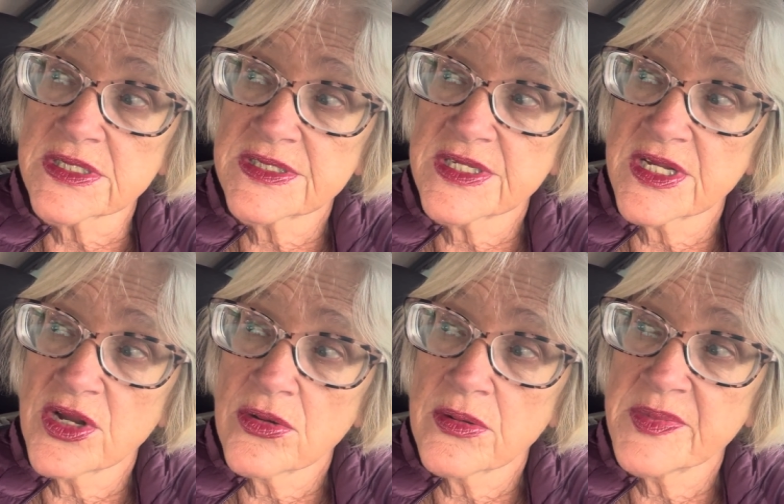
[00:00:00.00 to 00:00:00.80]
because they
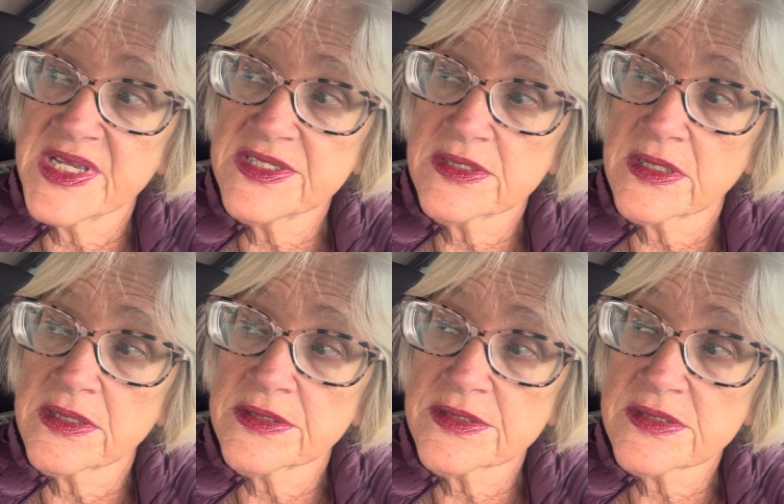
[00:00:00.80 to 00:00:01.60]
know how amazing it
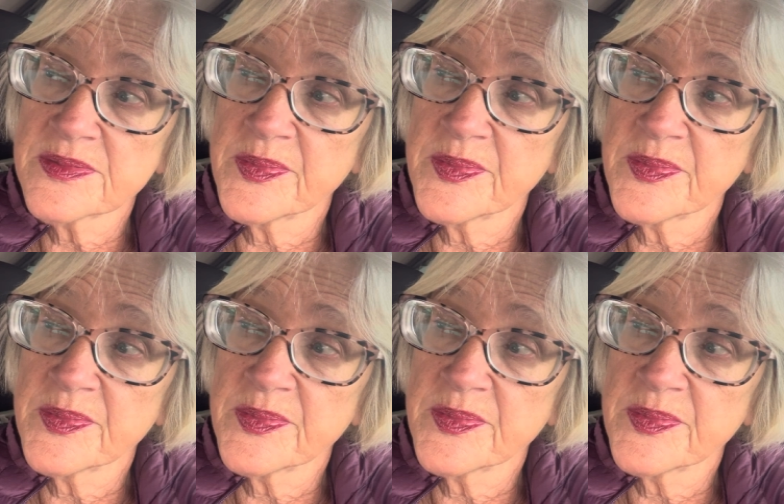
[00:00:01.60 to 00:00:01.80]
is,